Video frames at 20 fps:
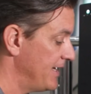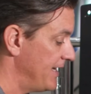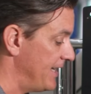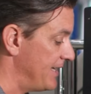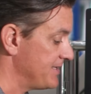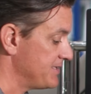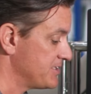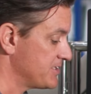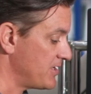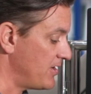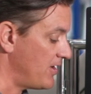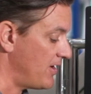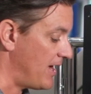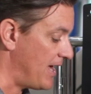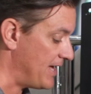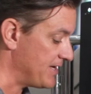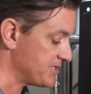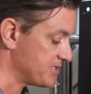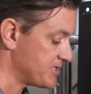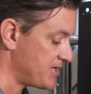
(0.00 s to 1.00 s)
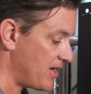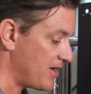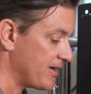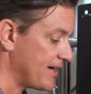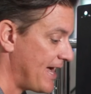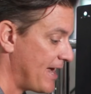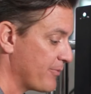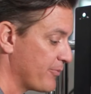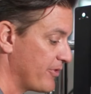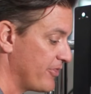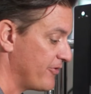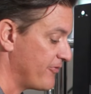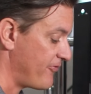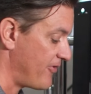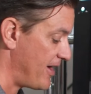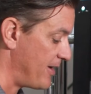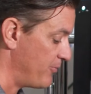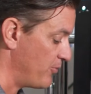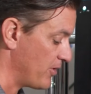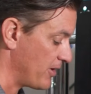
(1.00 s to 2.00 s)
And so I'll start down with the
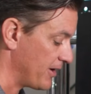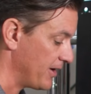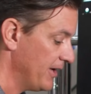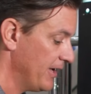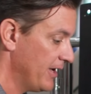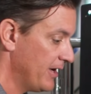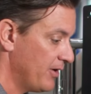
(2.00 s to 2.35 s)
framework.